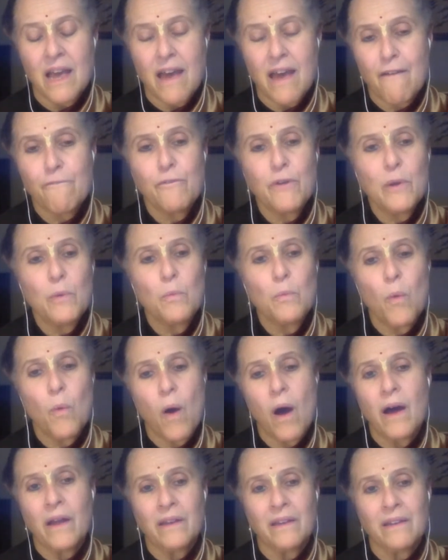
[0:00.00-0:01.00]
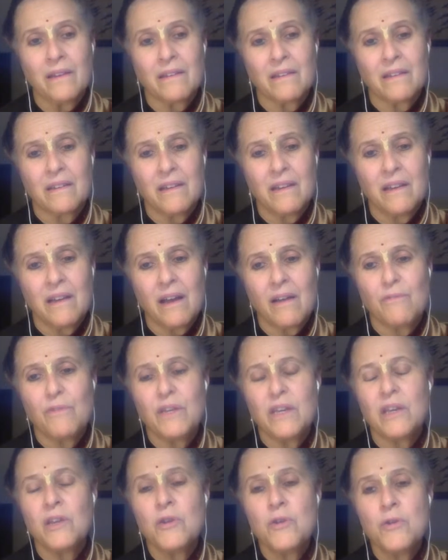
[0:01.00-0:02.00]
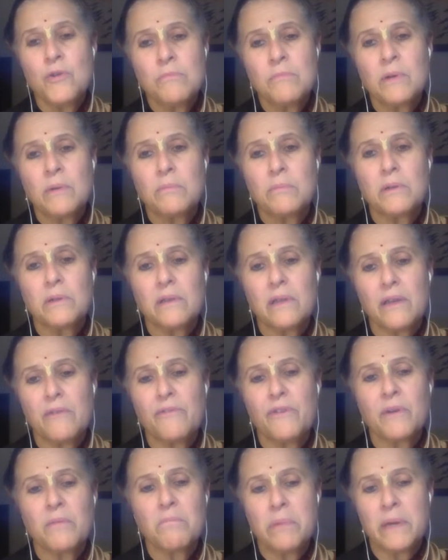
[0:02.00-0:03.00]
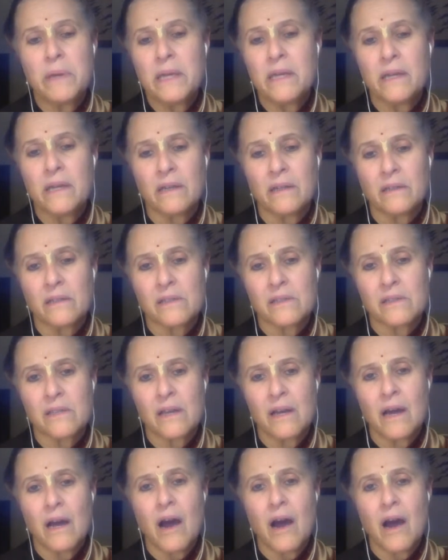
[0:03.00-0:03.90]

every one of the innumerable living beings